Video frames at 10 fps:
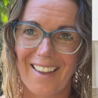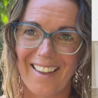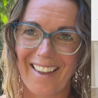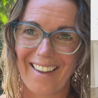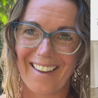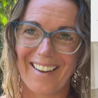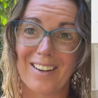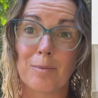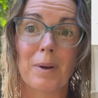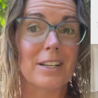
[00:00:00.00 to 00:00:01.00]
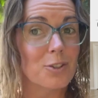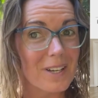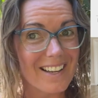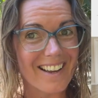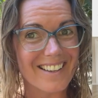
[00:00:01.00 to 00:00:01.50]
And by
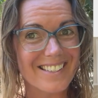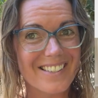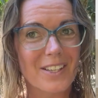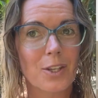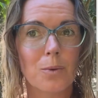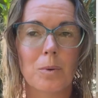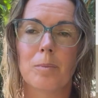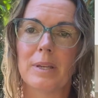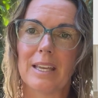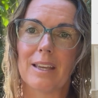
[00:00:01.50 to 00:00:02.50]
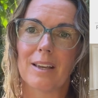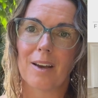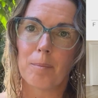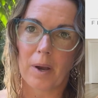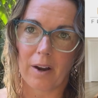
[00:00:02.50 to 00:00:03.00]
joining us, you will be
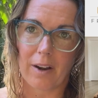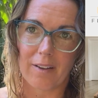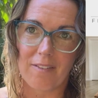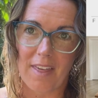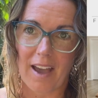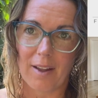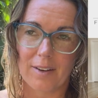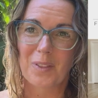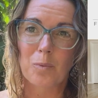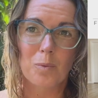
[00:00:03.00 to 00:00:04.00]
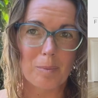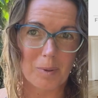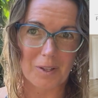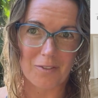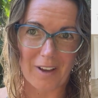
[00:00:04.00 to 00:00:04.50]
a part of that
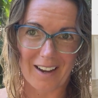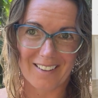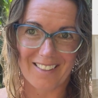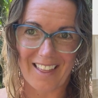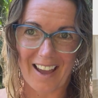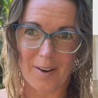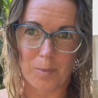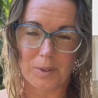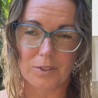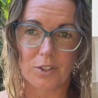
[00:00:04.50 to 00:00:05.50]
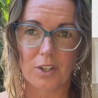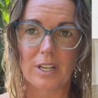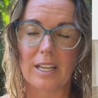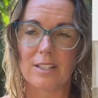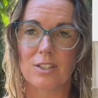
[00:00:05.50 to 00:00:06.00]
ripple effect that will
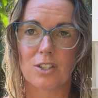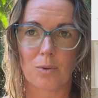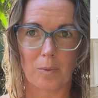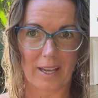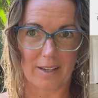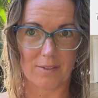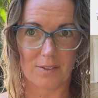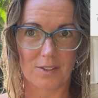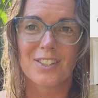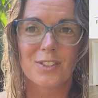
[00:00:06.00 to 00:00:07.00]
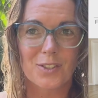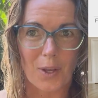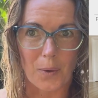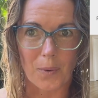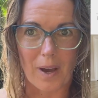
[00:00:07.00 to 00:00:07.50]
turn into waves.
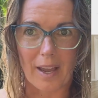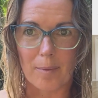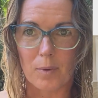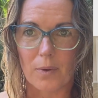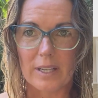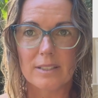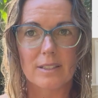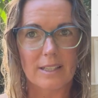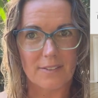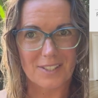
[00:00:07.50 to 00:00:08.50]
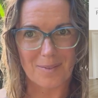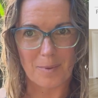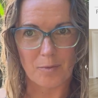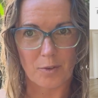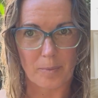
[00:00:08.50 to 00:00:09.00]
So I am going to leave some
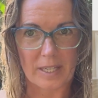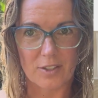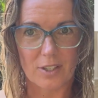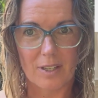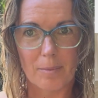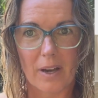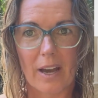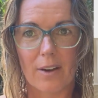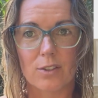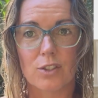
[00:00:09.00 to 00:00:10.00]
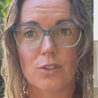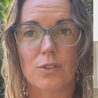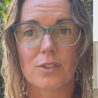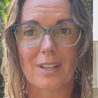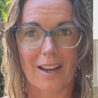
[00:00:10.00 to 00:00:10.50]
information about how to
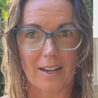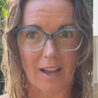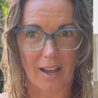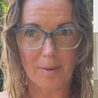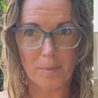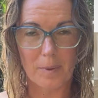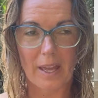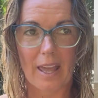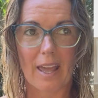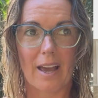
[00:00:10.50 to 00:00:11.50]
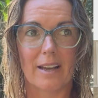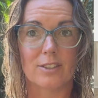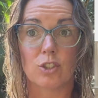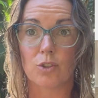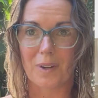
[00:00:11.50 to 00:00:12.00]
sign up
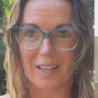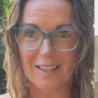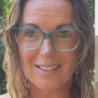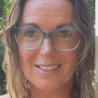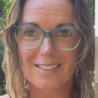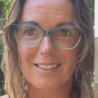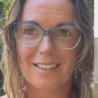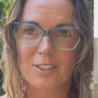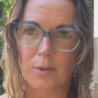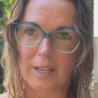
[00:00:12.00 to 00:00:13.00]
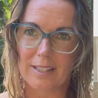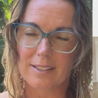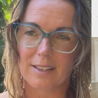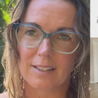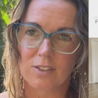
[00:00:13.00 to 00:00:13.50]
and join us. Join
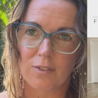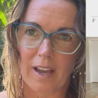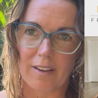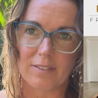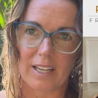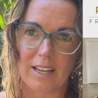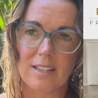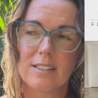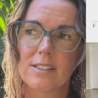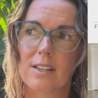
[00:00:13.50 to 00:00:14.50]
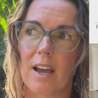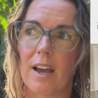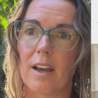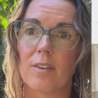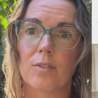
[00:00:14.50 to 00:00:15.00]
us in this 5 days
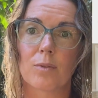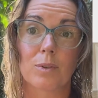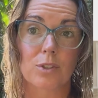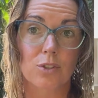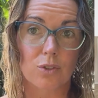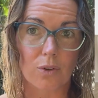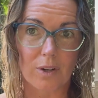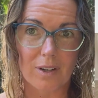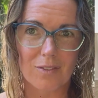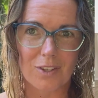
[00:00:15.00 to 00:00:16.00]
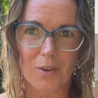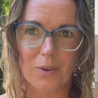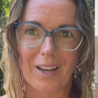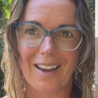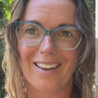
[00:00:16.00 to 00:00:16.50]
of restorative
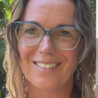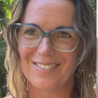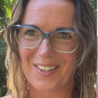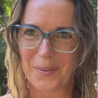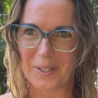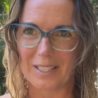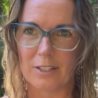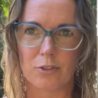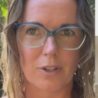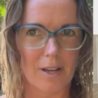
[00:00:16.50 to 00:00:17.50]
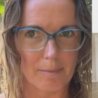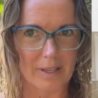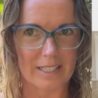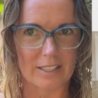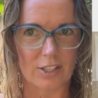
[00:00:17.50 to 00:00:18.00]
yoga, yoga nidra,
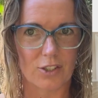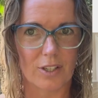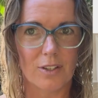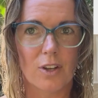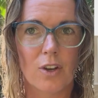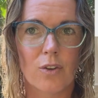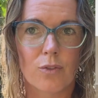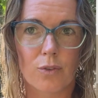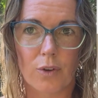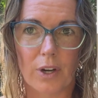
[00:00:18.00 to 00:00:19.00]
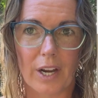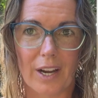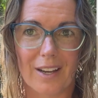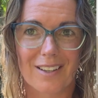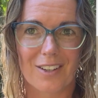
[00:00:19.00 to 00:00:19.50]
meditation
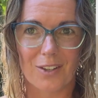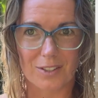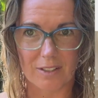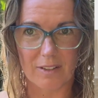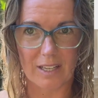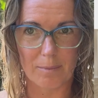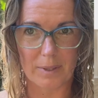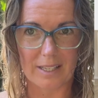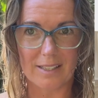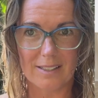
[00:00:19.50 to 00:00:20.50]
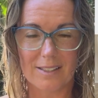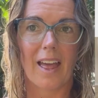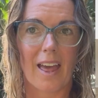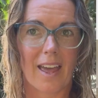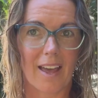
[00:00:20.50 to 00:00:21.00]
for cultivating
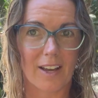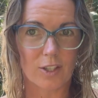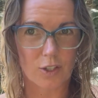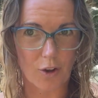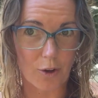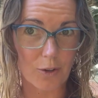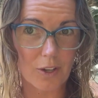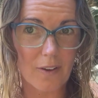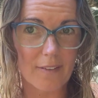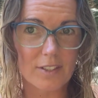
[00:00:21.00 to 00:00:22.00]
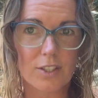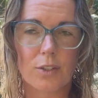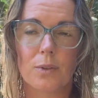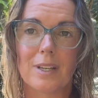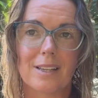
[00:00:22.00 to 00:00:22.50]
peace. And all you have to
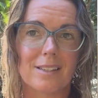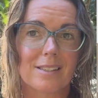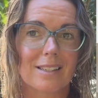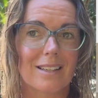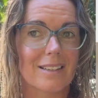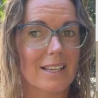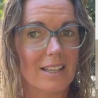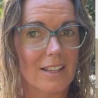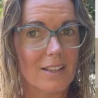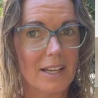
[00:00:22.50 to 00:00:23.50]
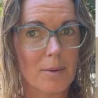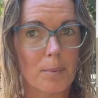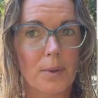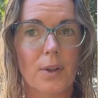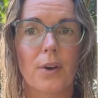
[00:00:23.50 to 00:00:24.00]
do is click the
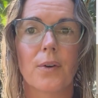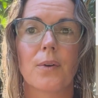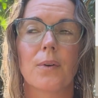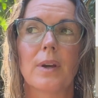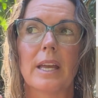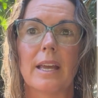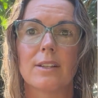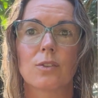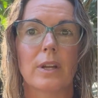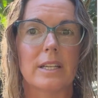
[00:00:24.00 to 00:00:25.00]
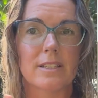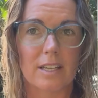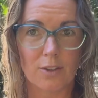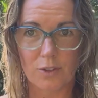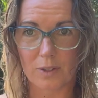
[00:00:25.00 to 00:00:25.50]
link below. It's going to
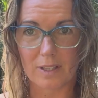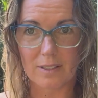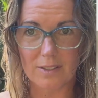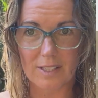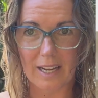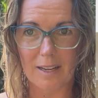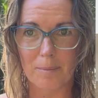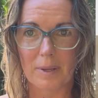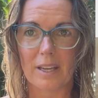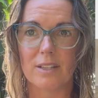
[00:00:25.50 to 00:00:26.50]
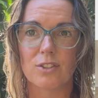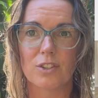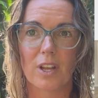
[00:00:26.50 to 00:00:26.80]
take you to a little sign up page,